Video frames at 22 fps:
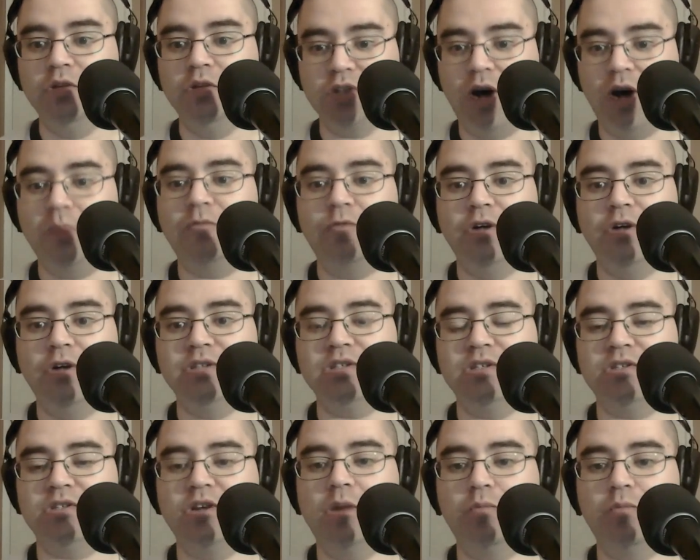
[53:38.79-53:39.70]
top fronts
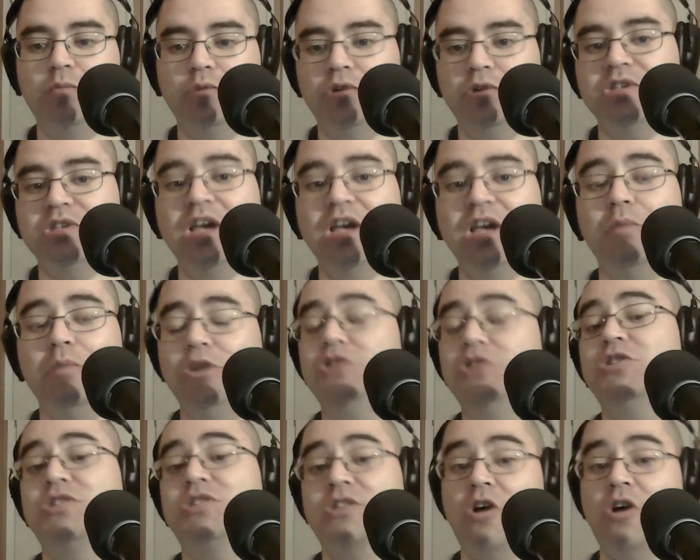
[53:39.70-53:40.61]
and top rears, but
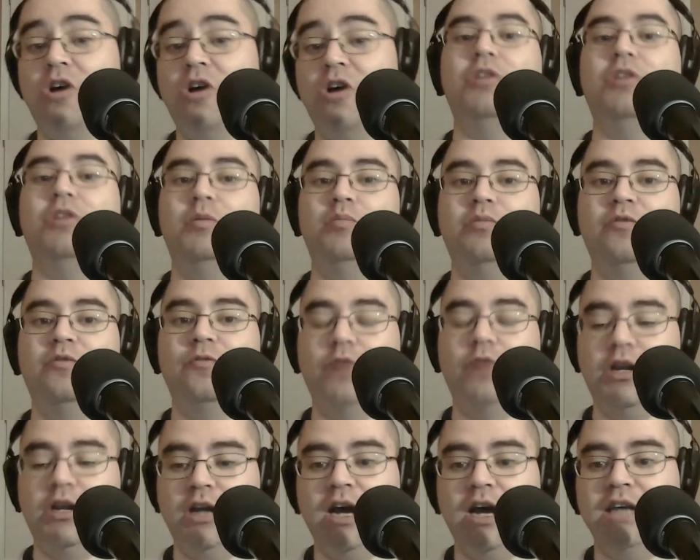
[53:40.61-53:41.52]
you just call them
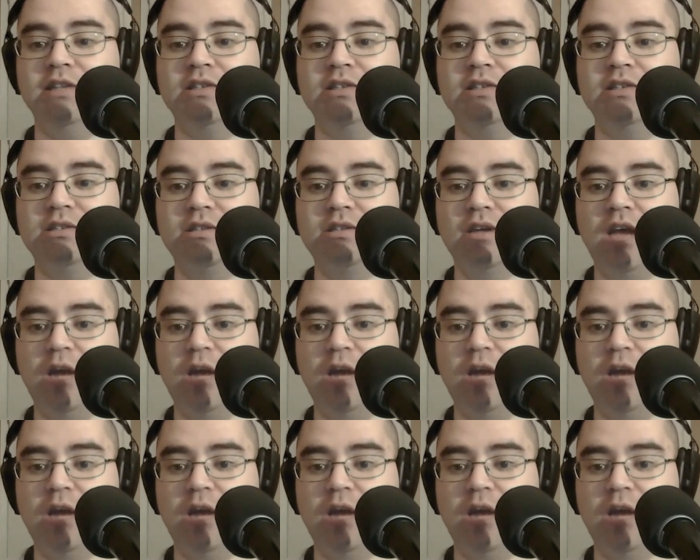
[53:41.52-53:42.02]
front heights